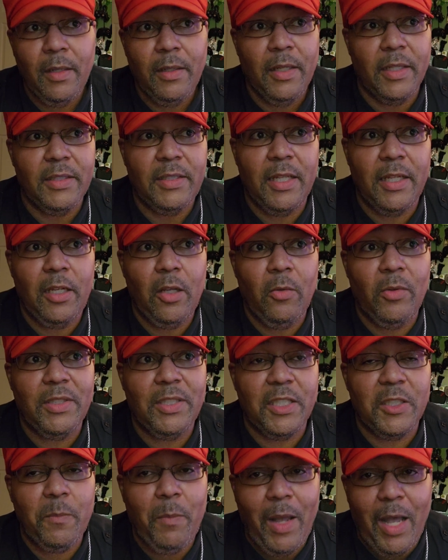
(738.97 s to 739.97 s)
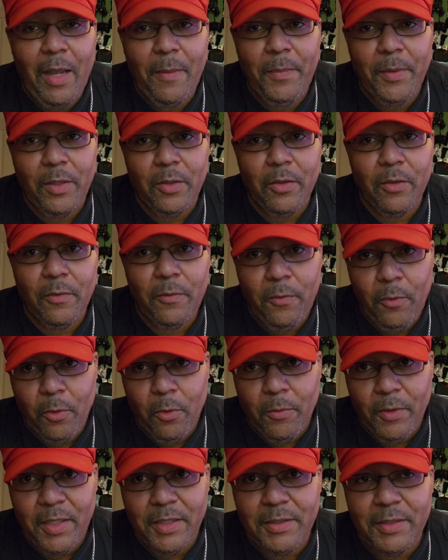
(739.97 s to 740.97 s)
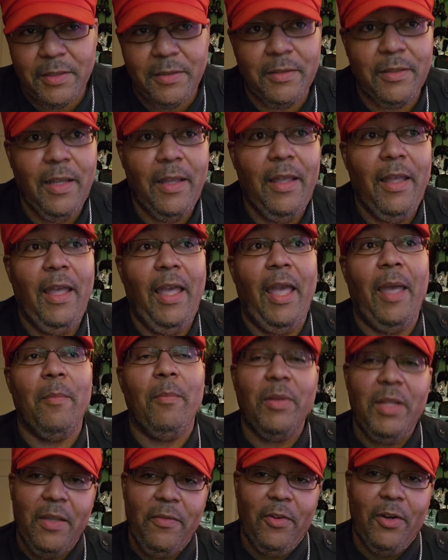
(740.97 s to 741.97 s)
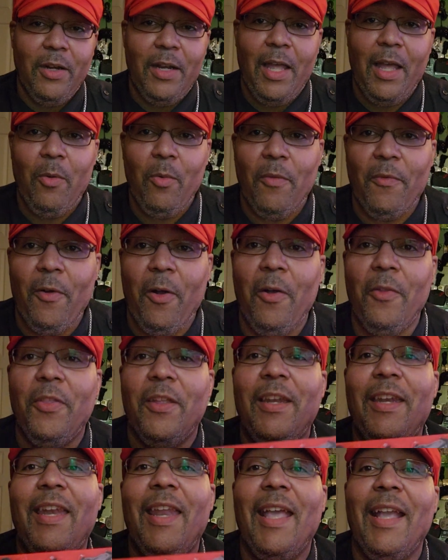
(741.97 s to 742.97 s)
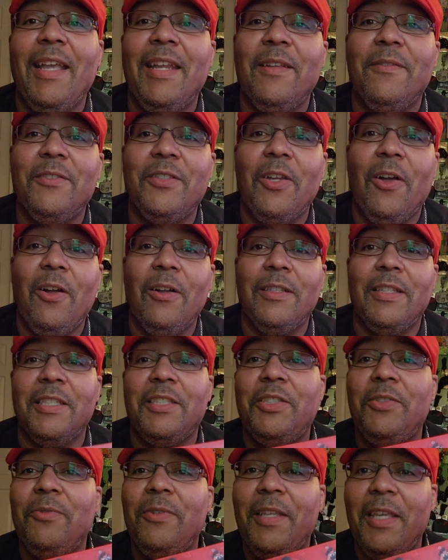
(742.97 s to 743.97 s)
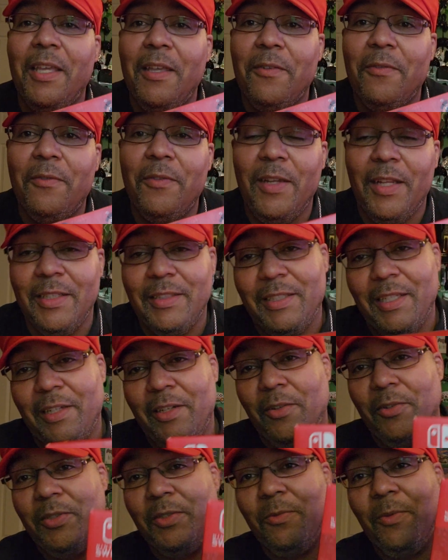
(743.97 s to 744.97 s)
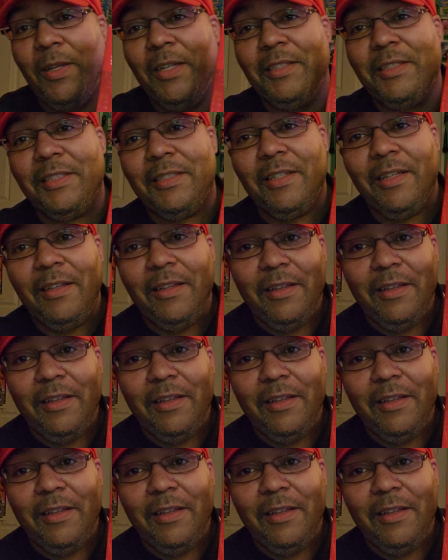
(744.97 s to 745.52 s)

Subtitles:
Nintendo was this popular for a reason. And believe it or not, with all the negative talk that you give Nintendo Switch,